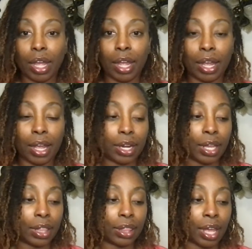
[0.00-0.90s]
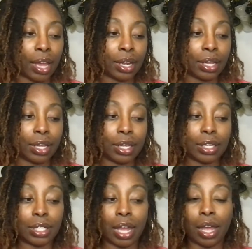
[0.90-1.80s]
and that
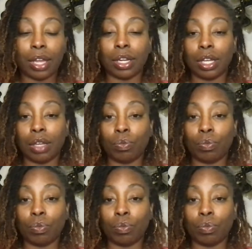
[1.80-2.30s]
is that